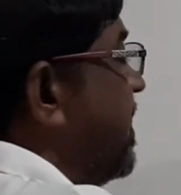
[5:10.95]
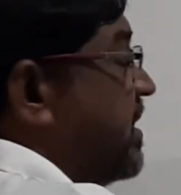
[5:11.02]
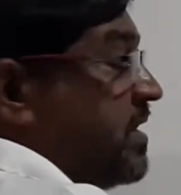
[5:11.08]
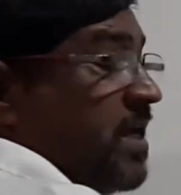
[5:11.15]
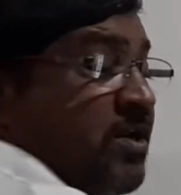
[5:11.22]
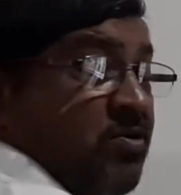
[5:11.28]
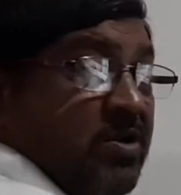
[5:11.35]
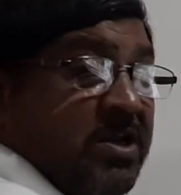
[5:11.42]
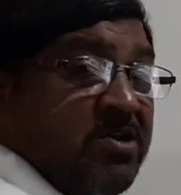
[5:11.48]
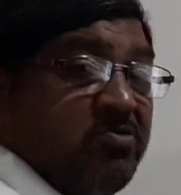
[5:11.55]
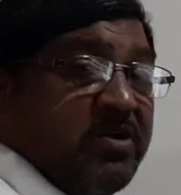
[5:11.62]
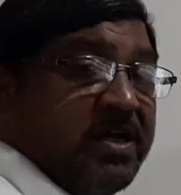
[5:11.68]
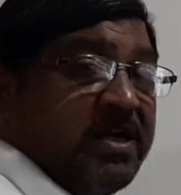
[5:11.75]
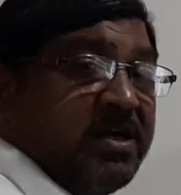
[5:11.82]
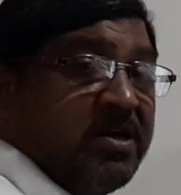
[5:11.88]
then only you
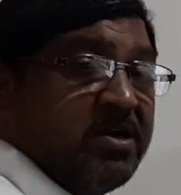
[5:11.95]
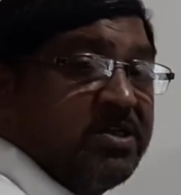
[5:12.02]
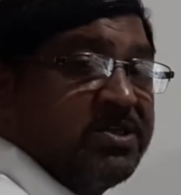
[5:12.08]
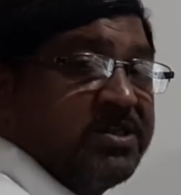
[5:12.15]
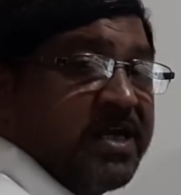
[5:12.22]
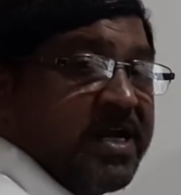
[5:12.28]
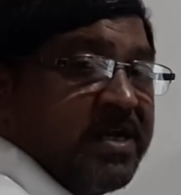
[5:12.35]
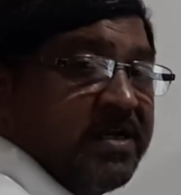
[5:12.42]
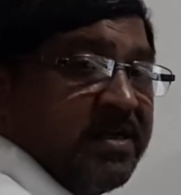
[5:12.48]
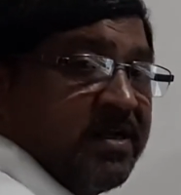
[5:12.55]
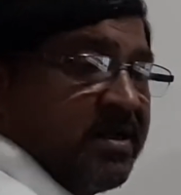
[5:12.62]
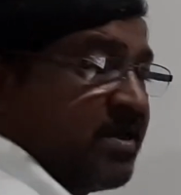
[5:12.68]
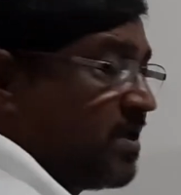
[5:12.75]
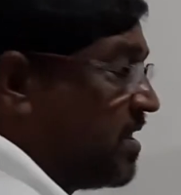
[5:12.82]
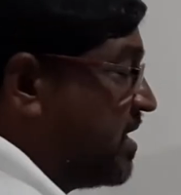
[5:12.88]
can understand
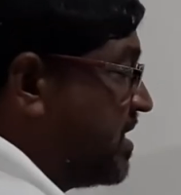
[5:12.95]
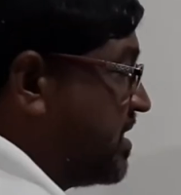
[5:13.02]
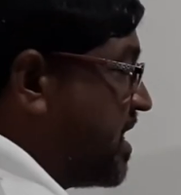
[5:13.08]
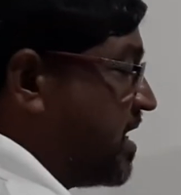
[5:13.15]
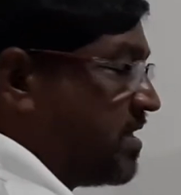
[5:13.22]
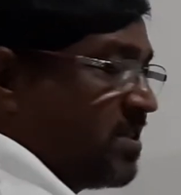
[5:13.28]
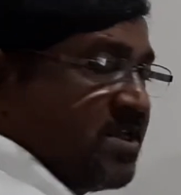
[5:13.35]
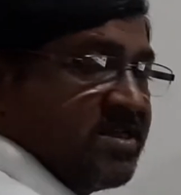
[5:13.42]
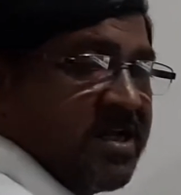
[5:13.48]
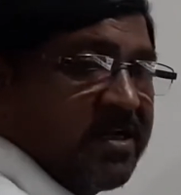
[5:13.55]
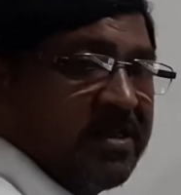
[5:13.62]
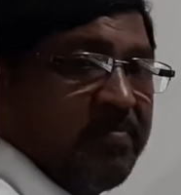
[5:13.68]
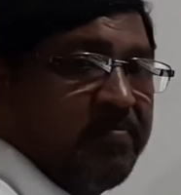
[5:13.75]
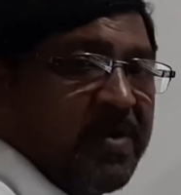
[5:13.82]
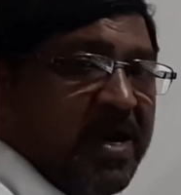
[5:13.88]
that these are
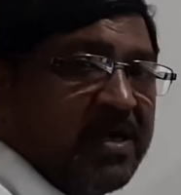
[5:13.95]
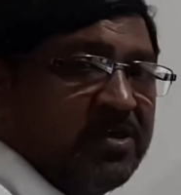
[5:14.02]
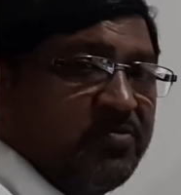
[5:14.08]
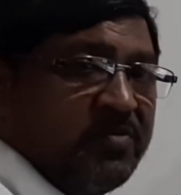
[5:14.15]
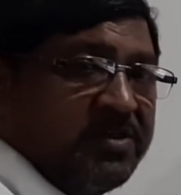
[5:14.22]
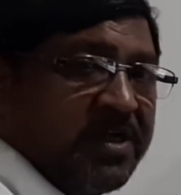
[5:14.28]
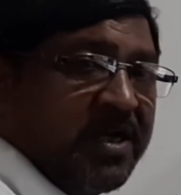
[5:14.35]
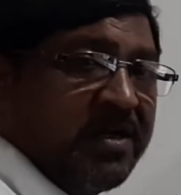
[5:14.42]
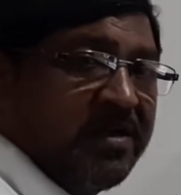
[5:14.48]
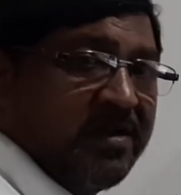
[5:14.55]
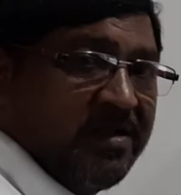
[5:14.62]
the plants which are